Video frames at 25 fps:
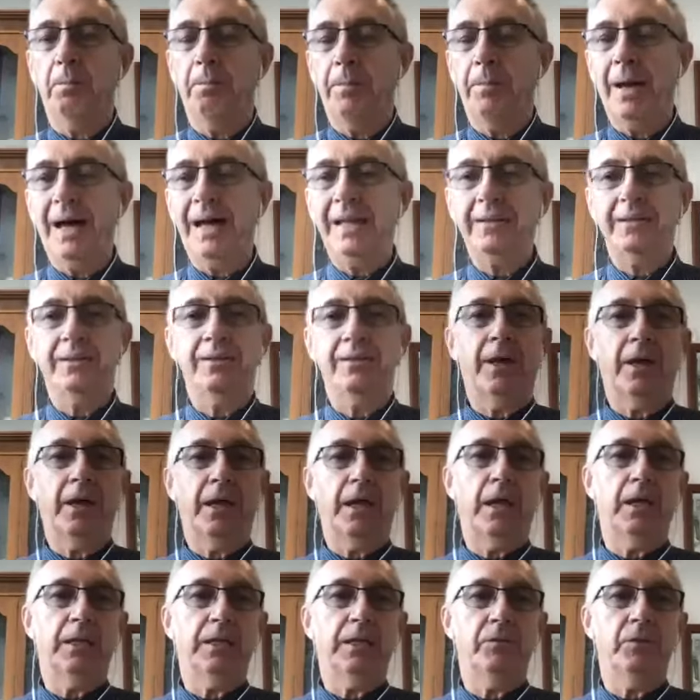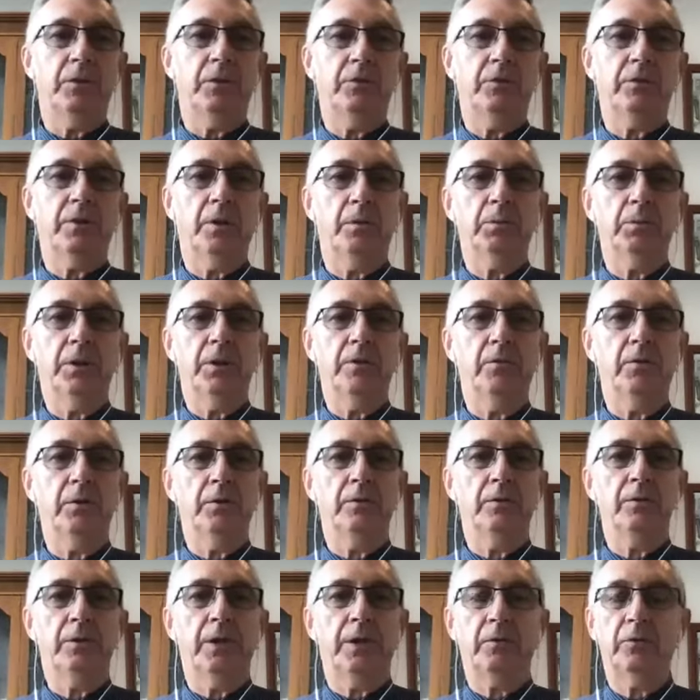but they are giving some level
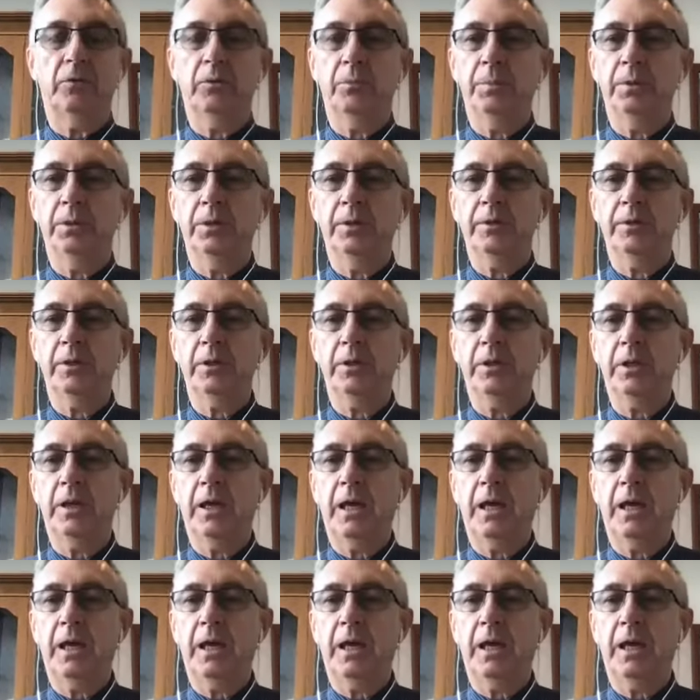of flexibility,